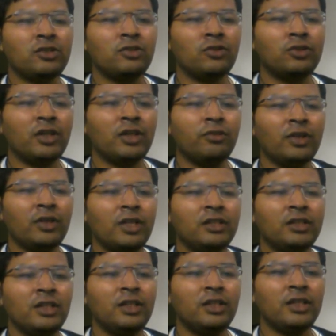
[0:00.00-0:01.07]
You don't have to
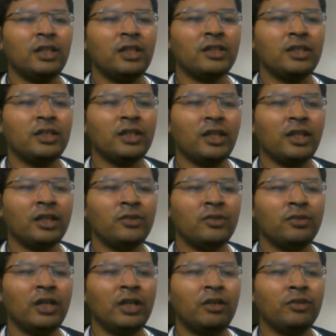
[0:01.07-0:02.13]
write the entire thing. Like you
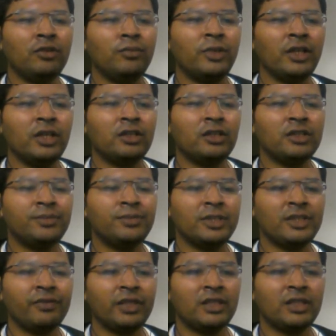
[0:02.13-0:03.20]
will have to break the
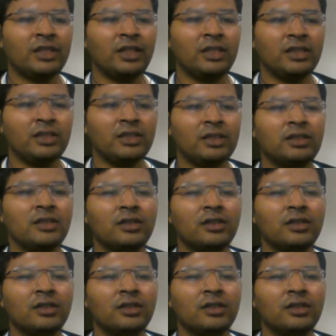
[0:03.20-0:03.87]
specific things.